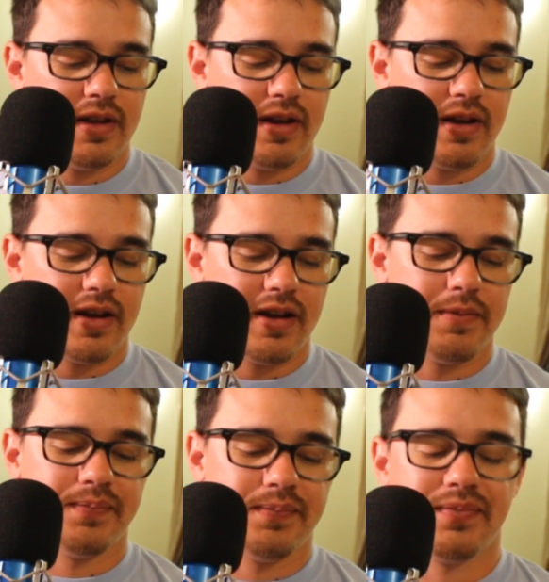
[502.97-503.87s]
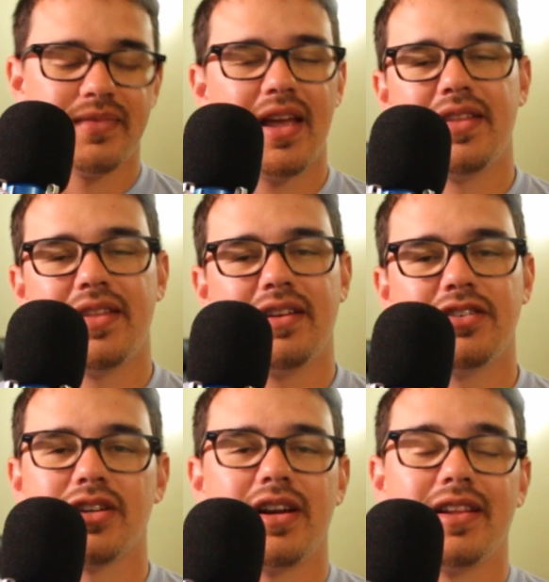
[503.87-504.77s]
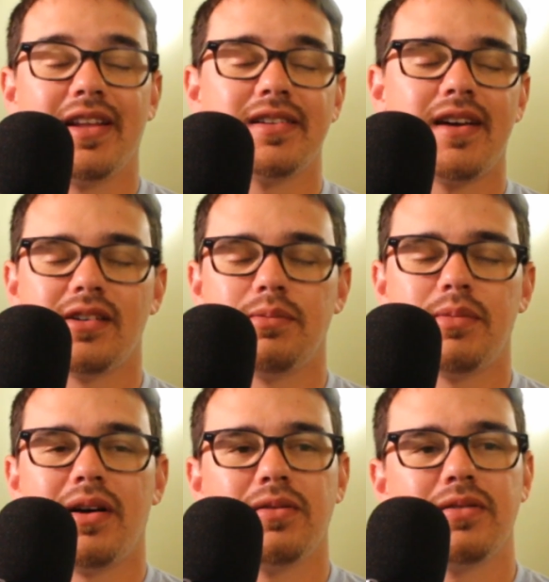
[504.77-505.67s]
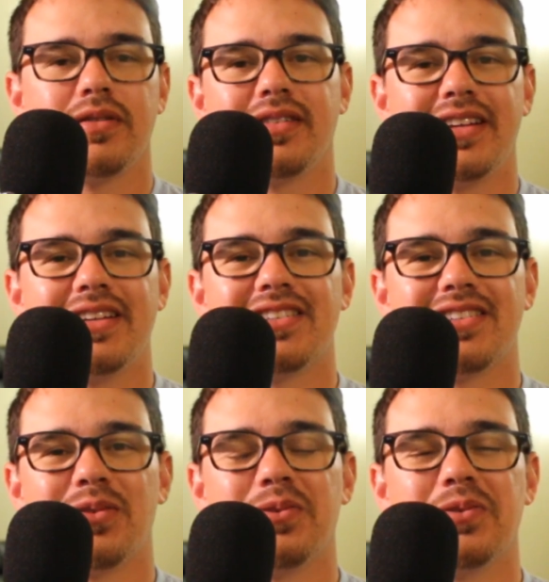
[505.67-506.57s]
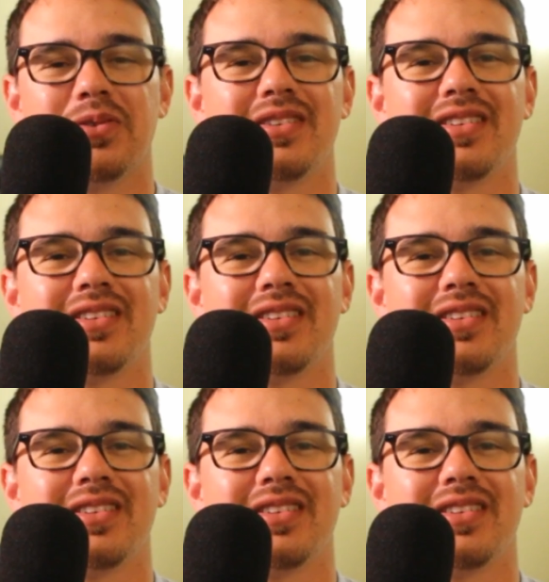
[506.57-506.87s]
um, and they just kind of like talked about his whole.